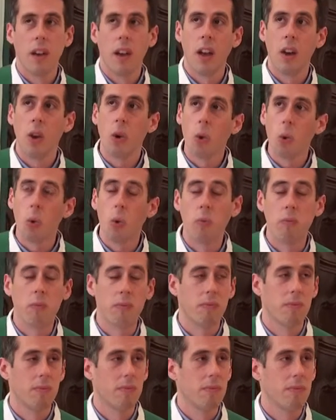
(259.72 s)
And who
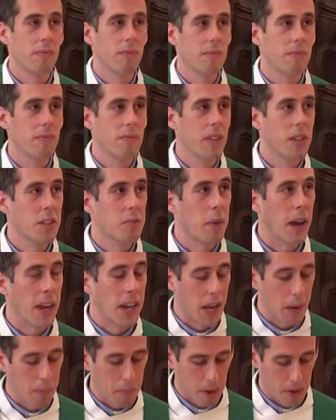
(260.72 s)
is my
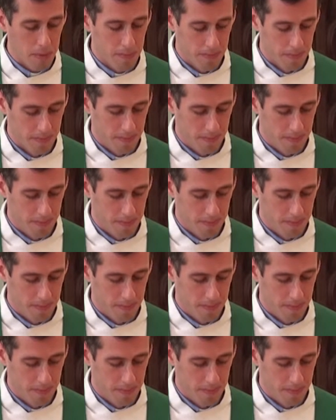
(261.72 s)
neighbor?